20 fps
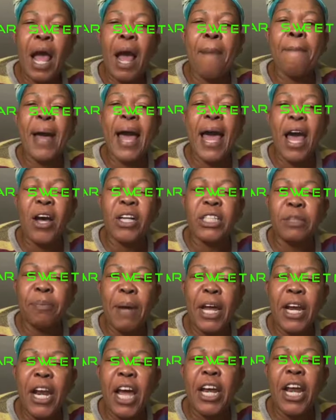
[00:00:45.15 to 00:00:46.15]
And my
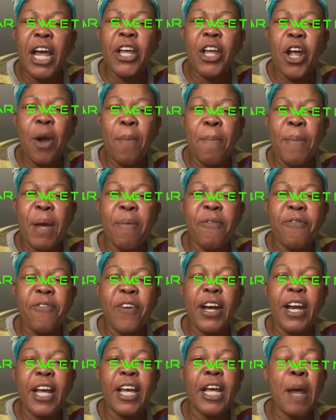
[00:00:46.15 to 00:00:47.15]
husband and your baby
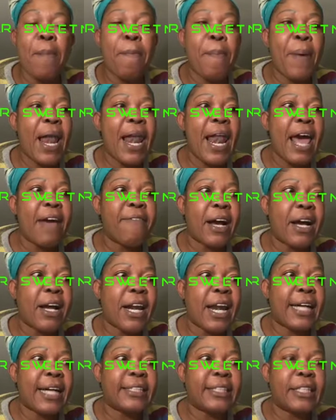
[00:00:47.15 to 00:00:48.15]
father, you're the live a
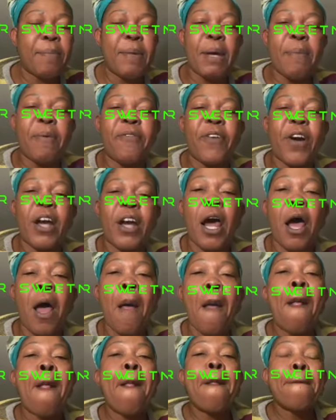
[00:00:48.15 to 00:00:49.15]
class, your baby father.